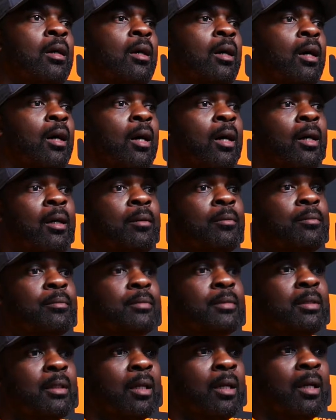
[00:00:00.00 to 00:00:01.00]

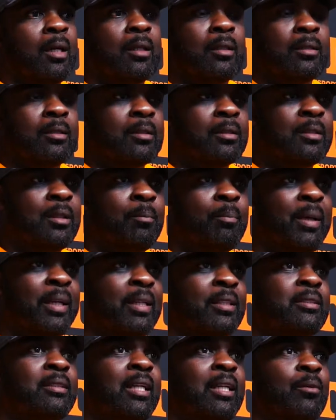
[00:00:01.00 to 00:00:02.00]
The
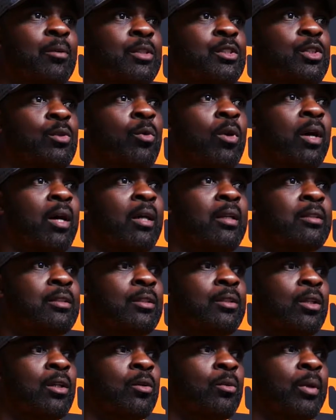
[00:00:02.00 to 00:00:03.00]
biggest thing with Juwan,
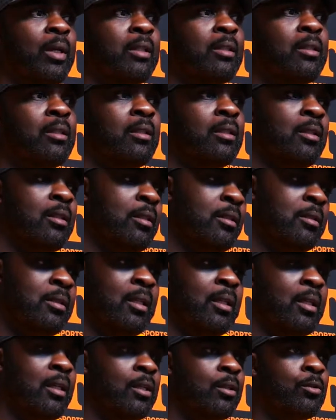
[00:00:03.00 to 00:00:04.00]
you know, with
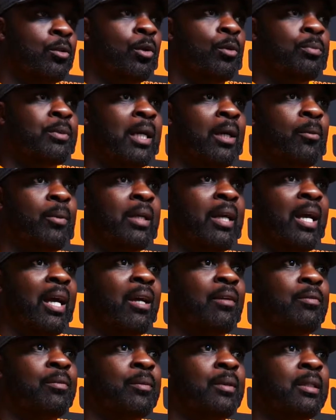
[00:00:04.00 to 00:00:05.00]
the group that we
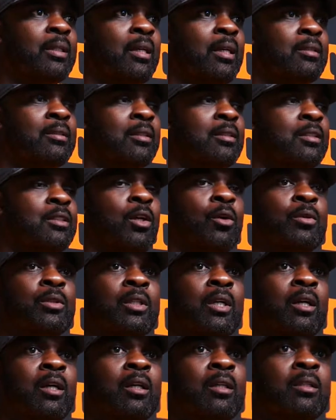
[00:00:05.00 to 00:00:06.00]
have, because it's so
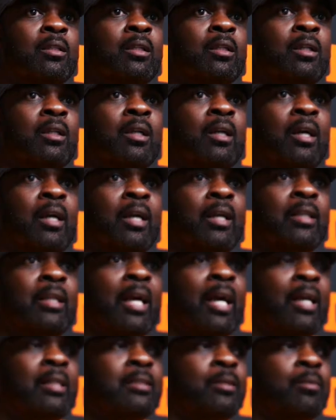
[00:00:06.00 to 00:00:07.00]
young and
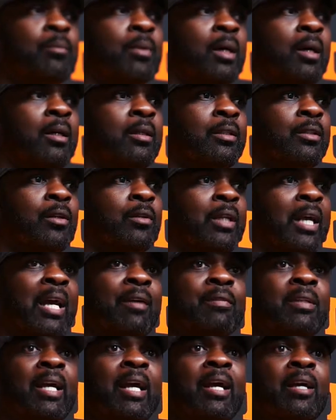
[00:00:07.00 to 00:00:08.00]
hasn't, you know, they
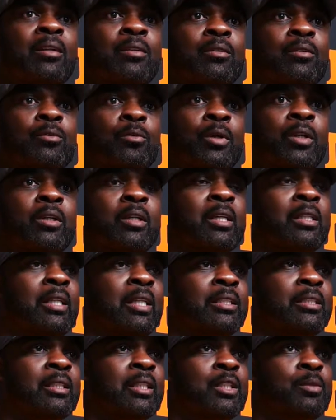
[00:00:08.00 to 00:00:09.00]
haven't had real
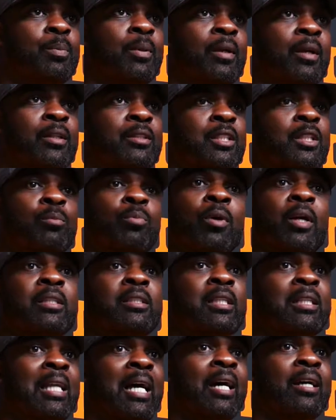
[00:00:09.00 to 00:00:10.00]
collegiate experience, he brings
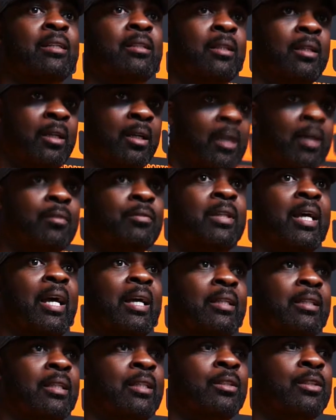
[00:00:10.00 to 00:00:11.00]
a lot of
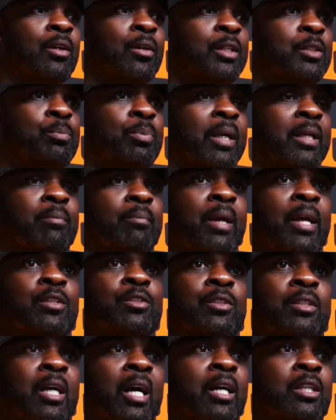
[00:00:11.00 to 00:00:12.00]
that. You know, he's played
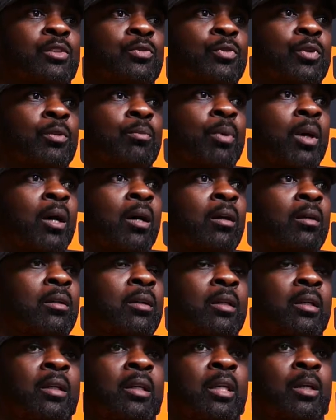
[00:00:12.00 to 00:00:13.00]
major college football.
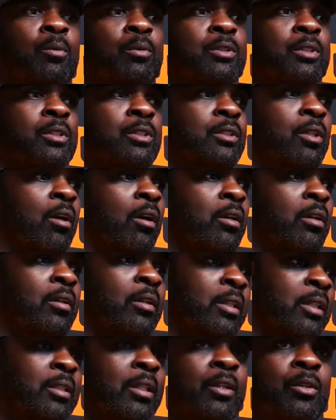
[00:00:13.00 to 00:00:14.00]
He was a starter
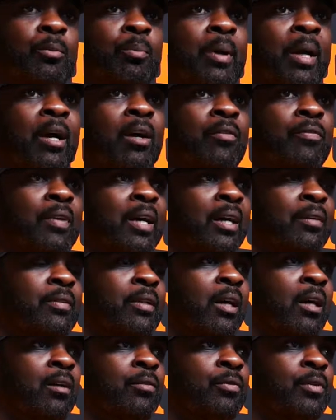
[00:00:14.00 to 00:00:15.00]
in another Power 5
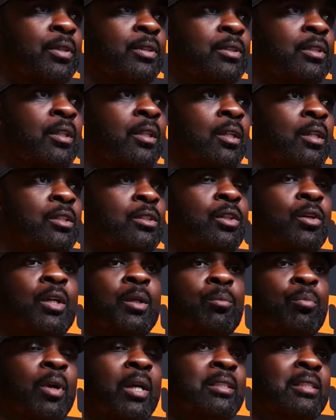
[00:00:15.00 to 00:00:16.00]
conference. So he
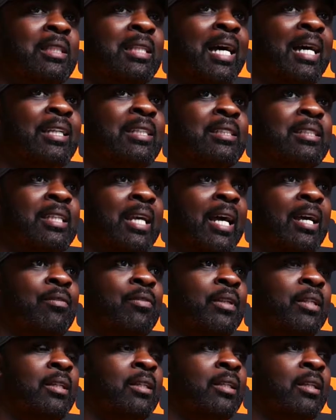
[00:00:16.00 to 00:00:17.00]
brings a lot of
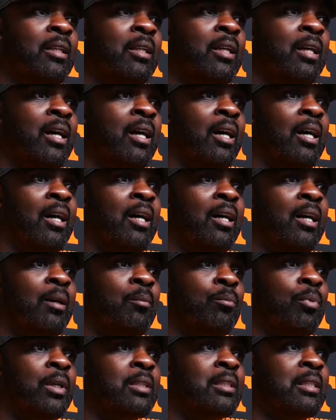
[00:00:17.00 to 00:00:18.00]
savvy
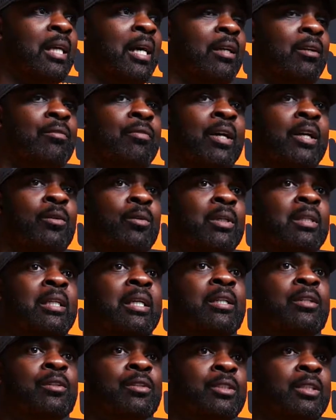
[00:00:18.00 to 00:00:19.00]
and brings a lot of veteran
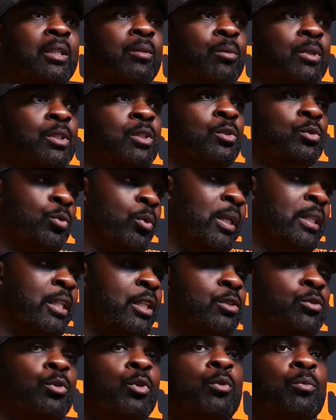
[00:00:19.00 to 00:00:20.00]
leadership, which is what
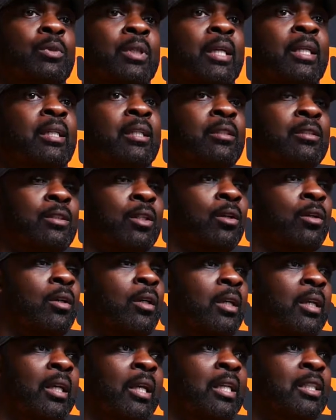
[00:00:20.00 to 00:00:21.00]
this group needed. So
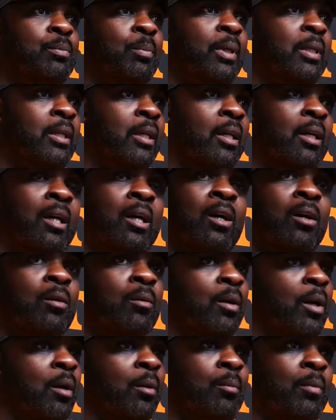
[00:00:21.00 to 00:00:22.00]
he's been
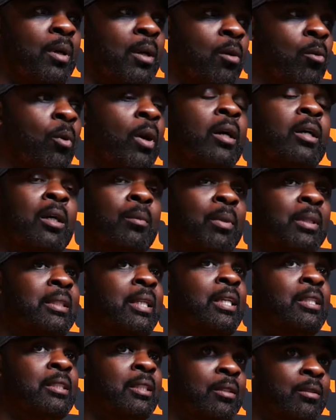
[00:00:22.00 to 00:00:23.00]
a welcome
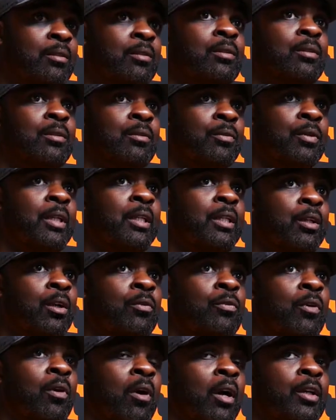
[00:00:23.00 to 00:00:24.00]
addition, you know,
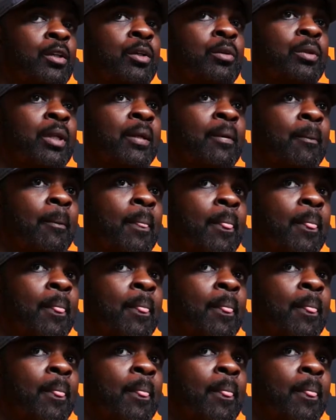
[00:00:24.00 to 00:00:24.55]
for our unit.